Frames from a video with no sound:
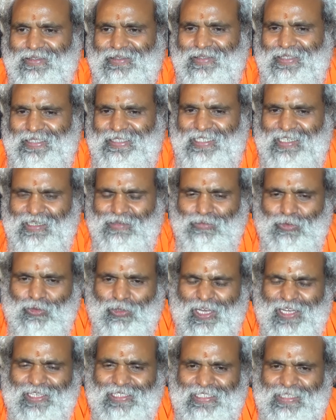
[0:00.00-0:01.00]
instead of
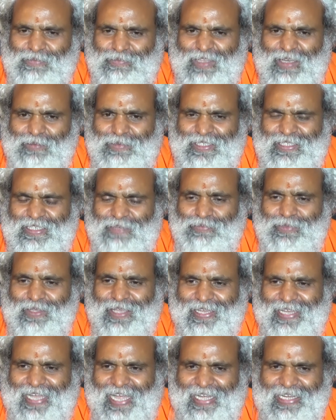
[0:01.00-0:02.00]
mudha, kshipta, vishipta,
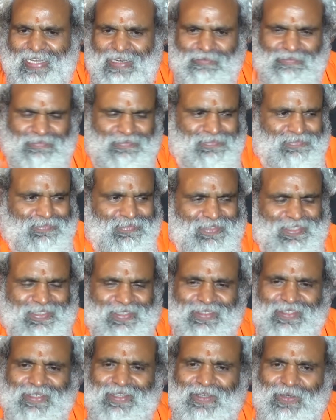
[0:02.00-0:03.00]
ekagram,
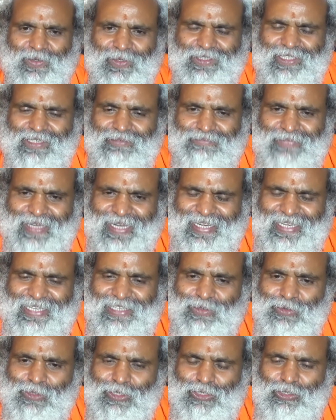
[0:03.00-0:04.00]
whether
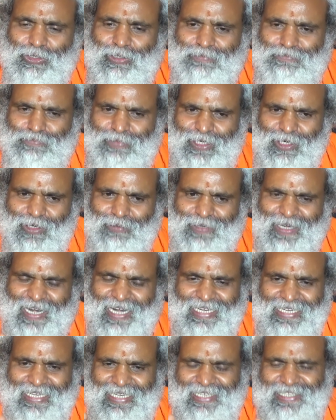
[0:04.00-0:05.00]
mind goes through
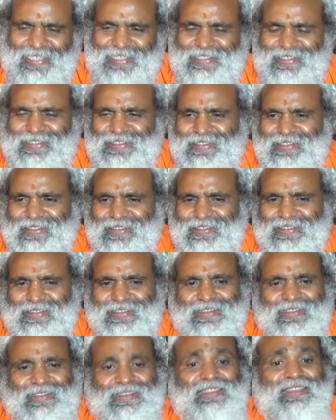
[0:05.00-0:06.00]
predominantly
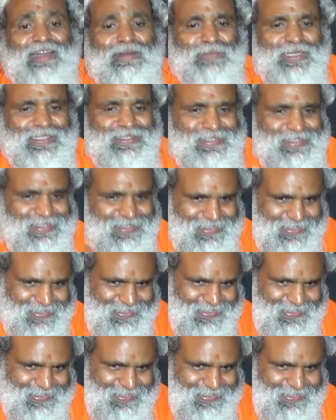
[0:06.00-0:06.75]
tamas